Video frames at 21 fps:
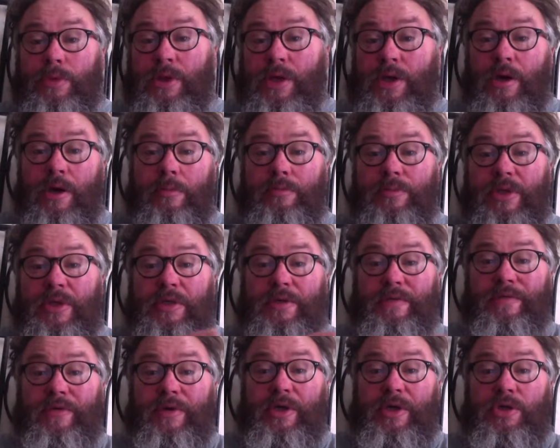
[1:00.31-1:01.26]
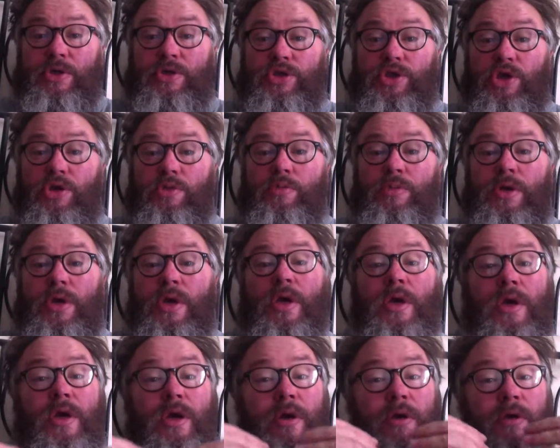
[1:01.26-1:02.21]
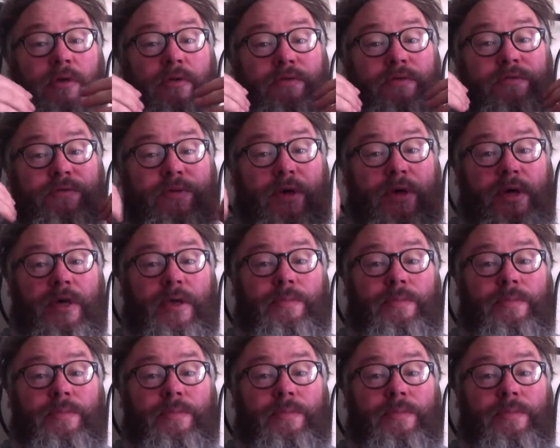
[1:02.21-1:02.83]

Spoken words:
and Calm does a very good job of